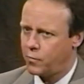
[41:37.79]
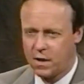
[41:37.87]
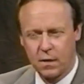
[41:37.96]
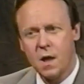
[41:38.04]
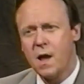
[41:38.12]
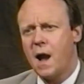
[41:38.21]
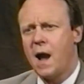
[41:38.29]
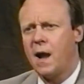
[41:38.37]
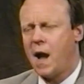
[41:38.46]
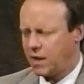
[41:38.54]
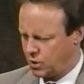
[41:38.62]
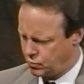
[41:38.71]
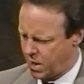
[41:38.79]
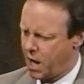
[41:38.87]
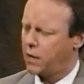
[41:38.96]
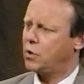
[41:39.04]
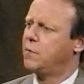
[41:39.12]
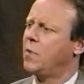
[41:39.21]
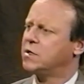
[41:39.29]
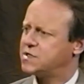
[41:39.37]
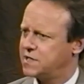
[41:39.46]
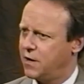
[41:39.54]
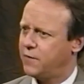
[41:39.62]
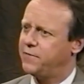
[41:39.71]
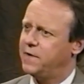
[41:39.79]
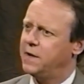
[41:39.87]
Well, I can handle it myself,